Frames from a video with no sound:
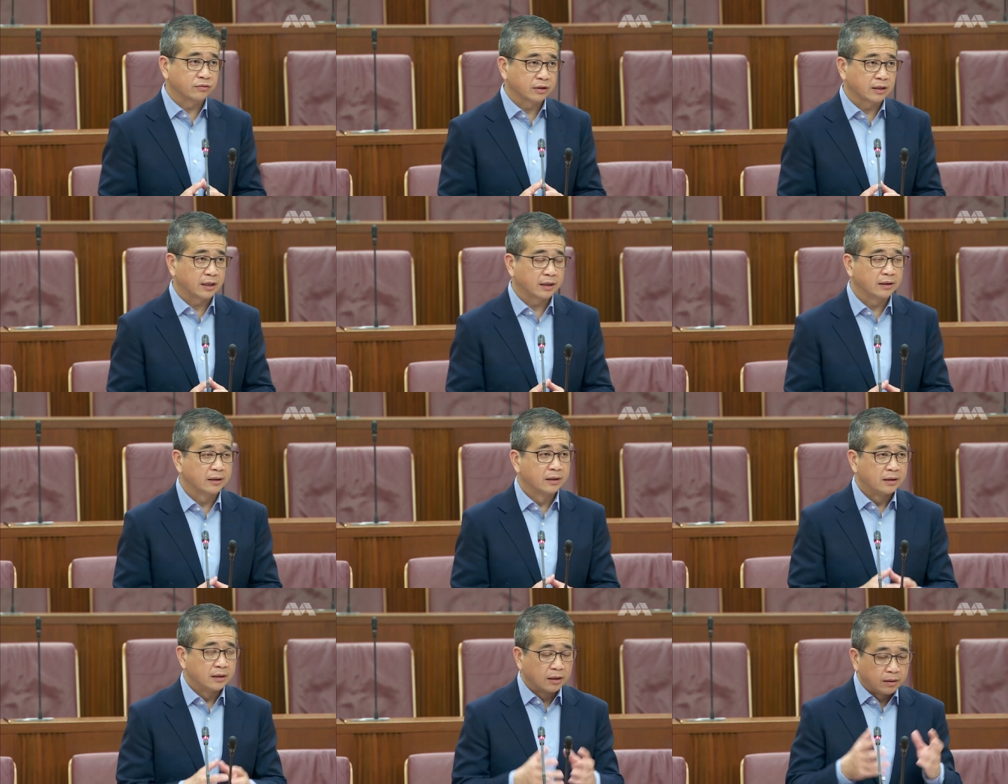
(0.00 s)
of the client.
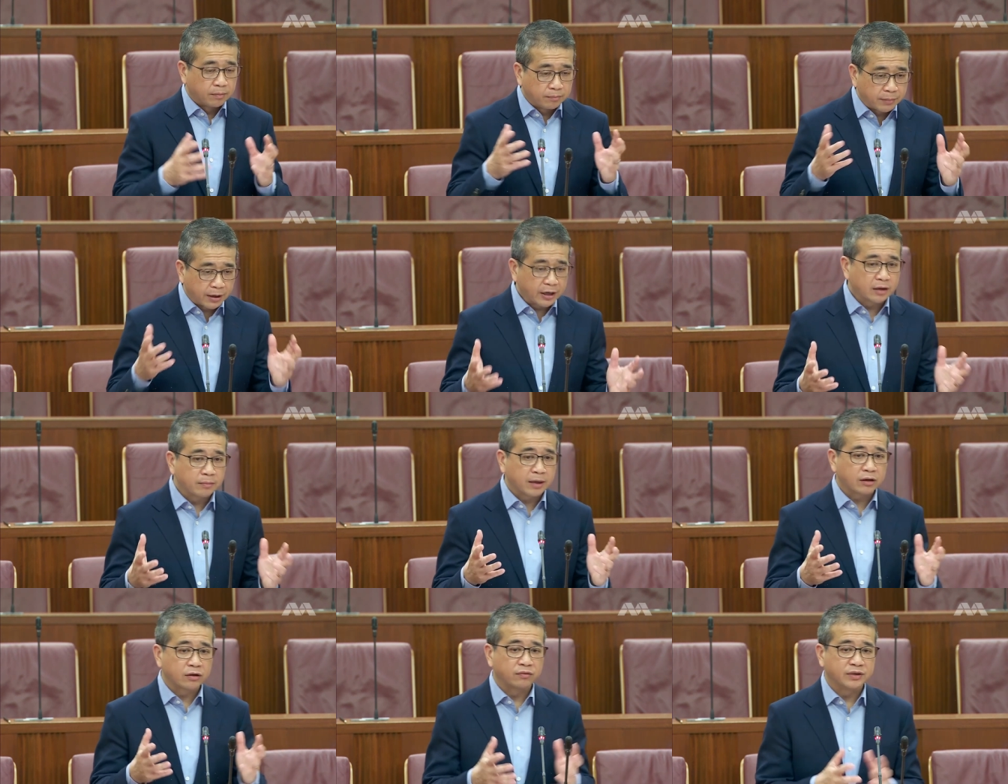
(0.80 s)
Bearing
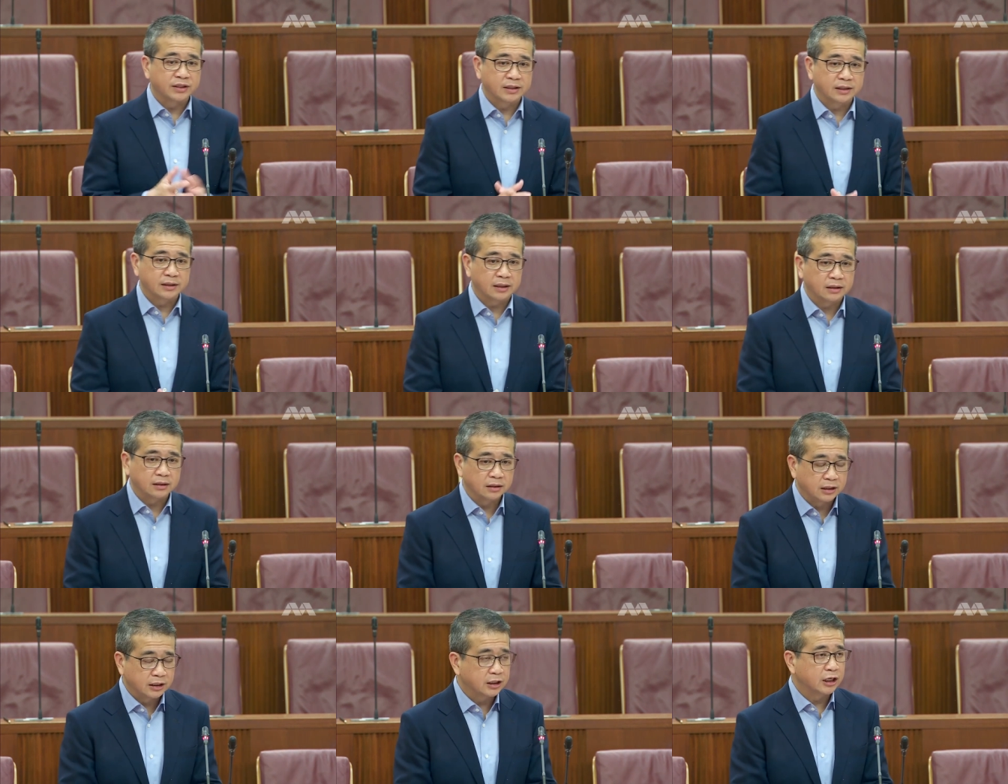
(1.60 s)
in mind, obviously, that
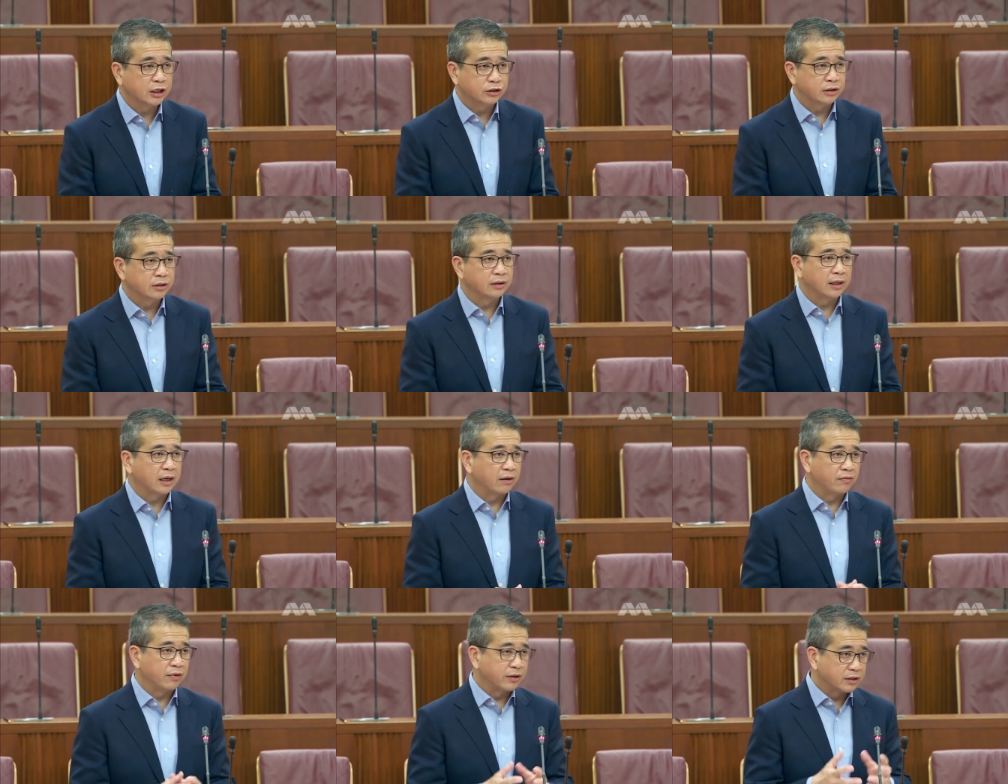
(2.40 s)
in litigation,
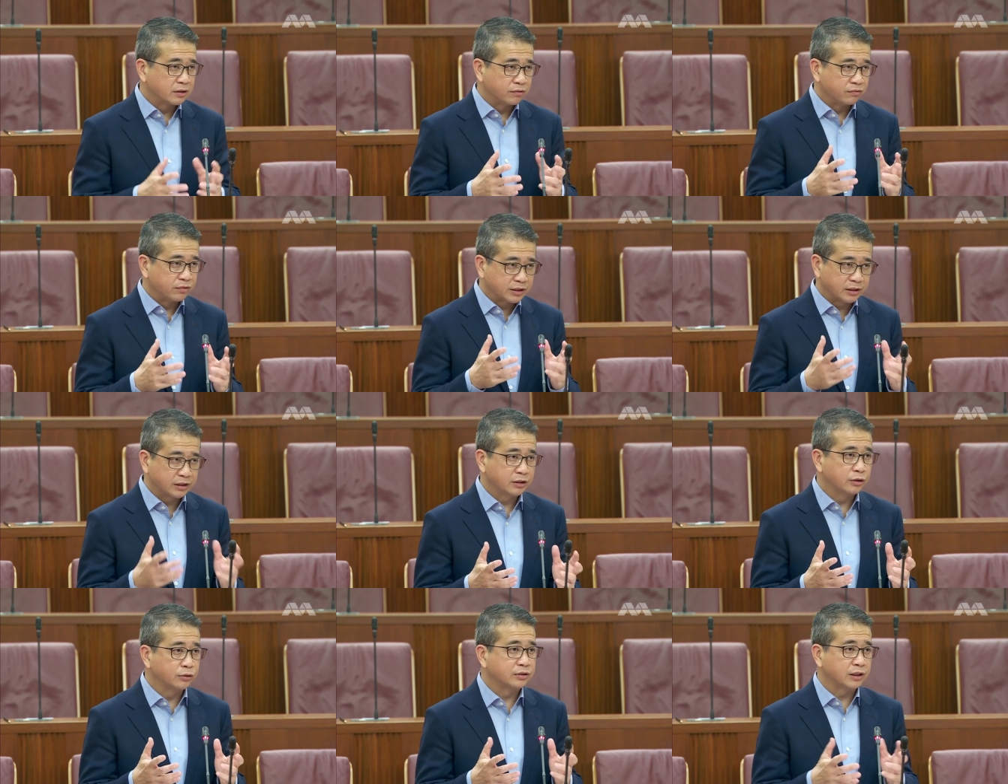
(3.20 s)
there are various
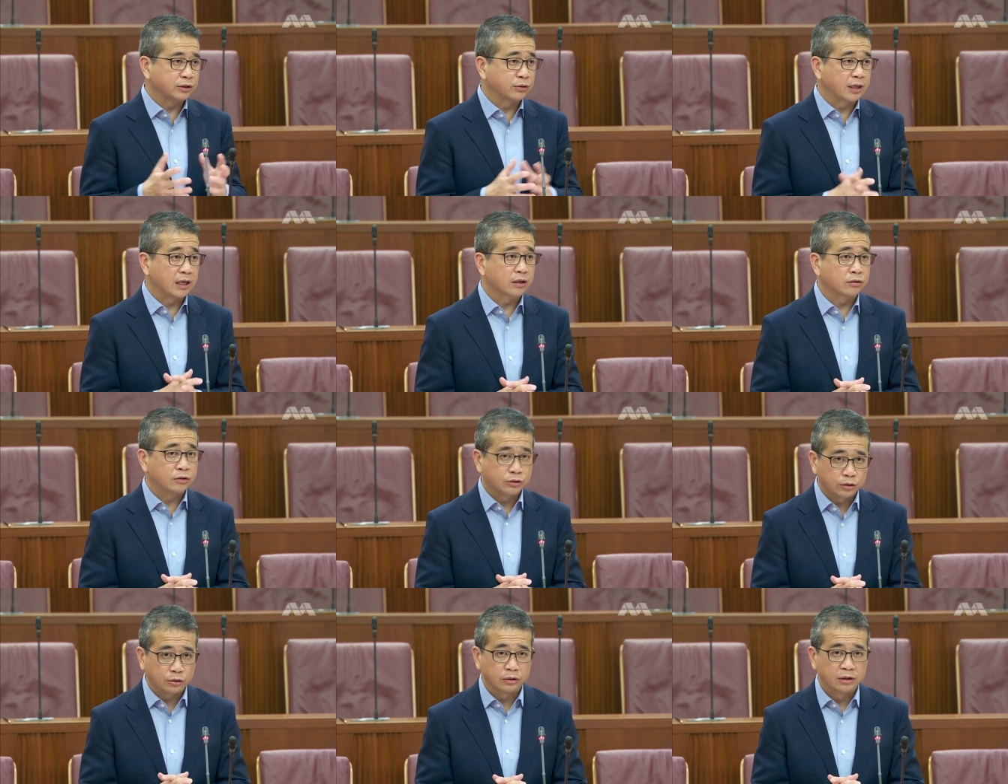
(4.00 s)
vicissitudes that you can't
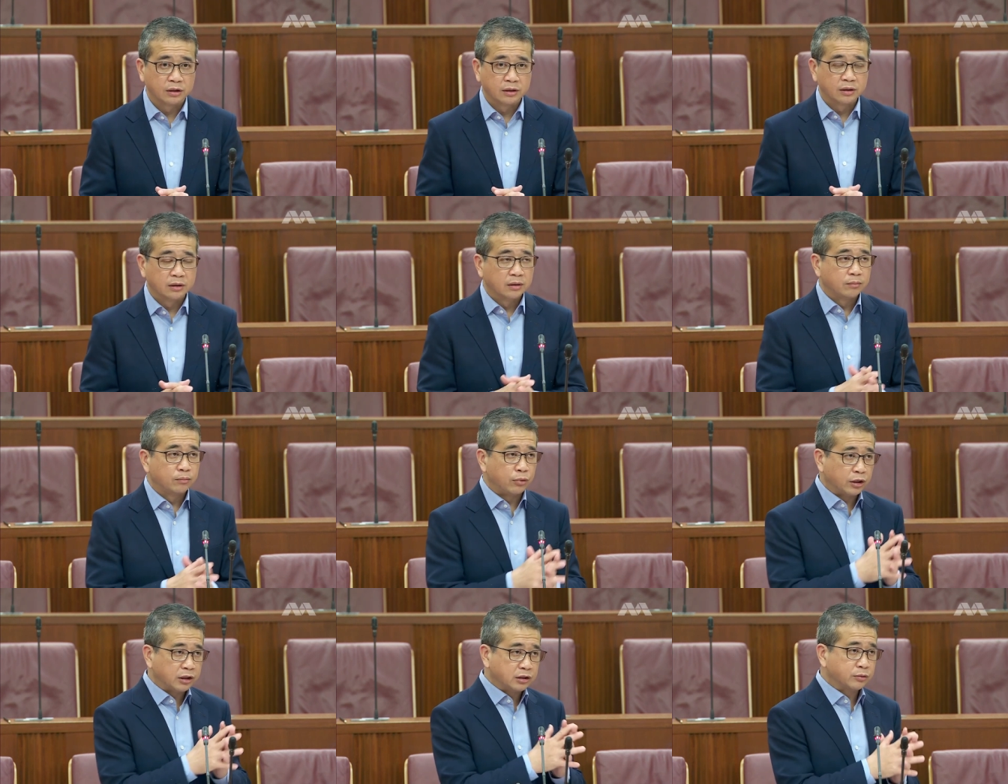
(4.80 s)
control,
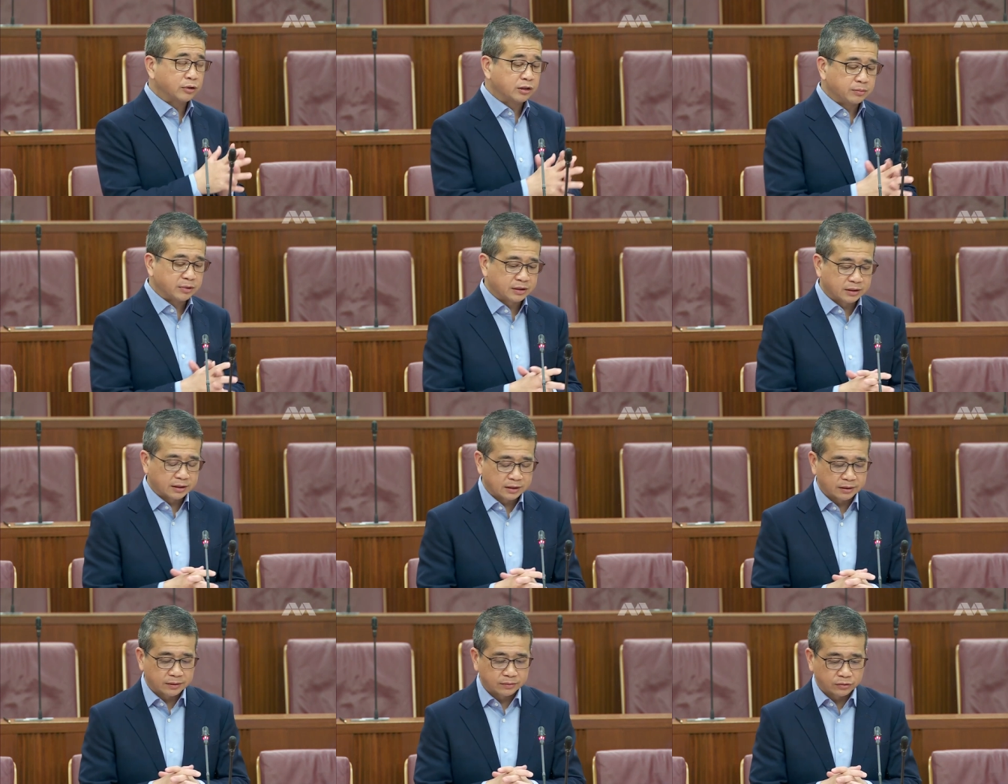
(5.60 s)
points which
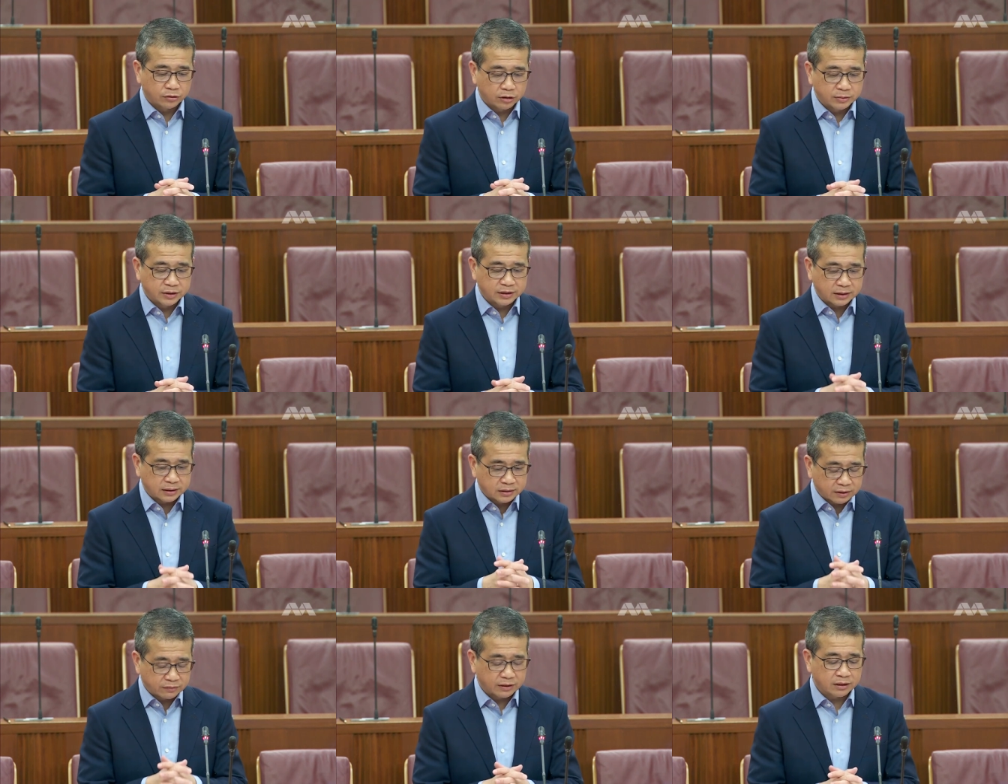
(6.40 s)
Mr. Thomas
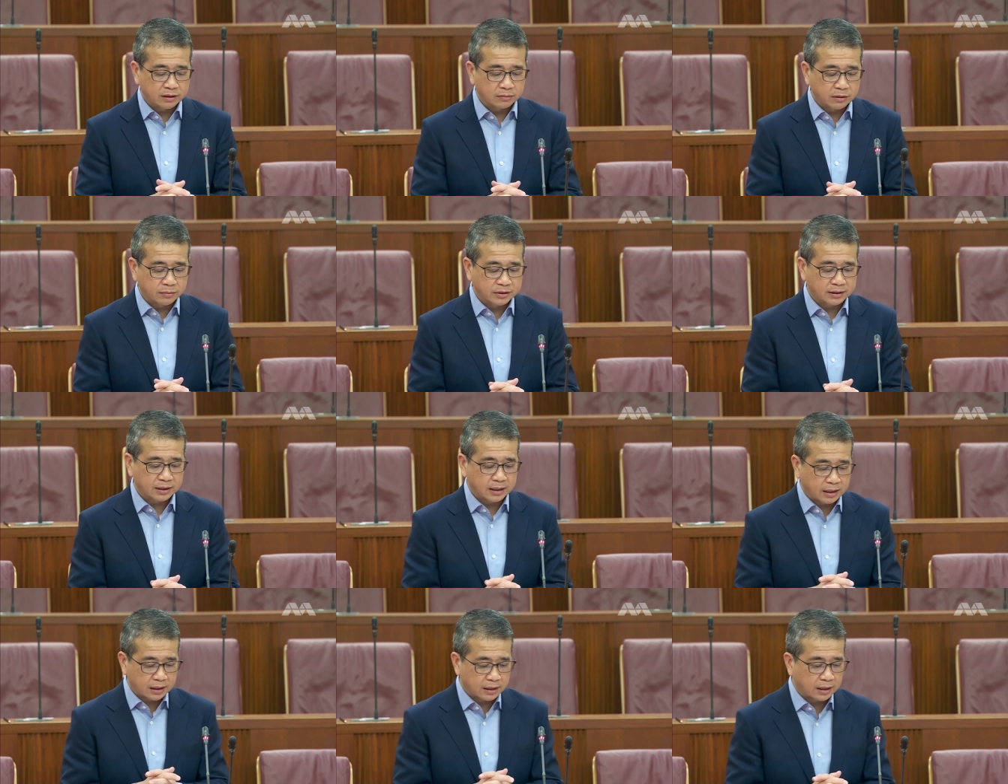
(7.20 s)
and several other members
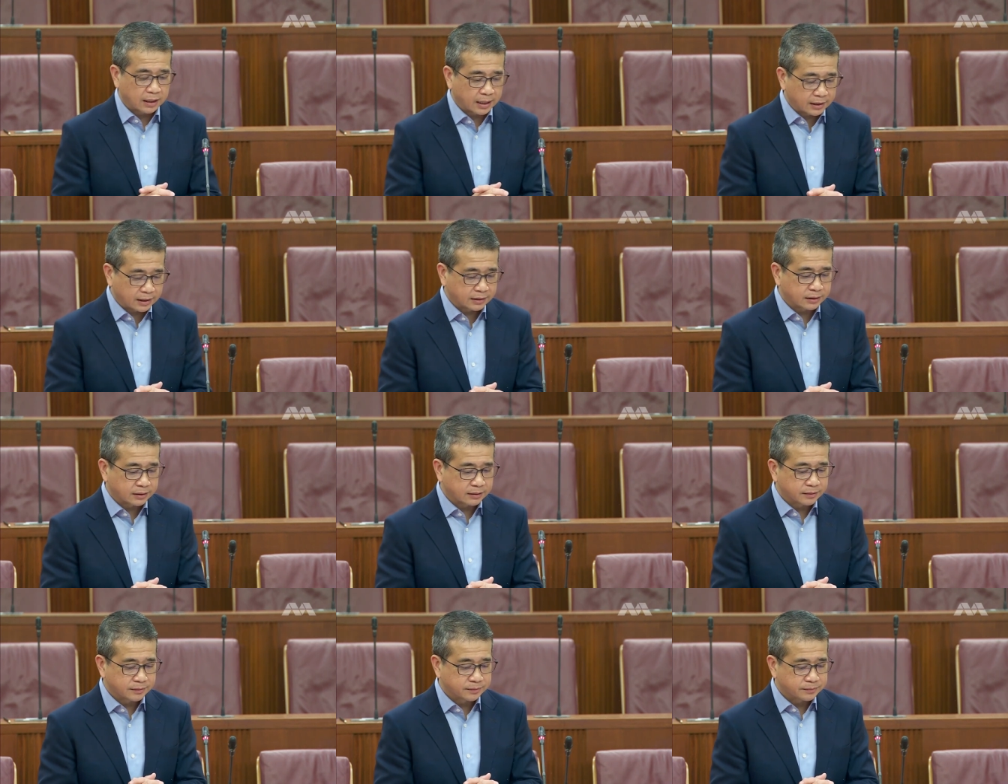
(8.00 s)
highlighted.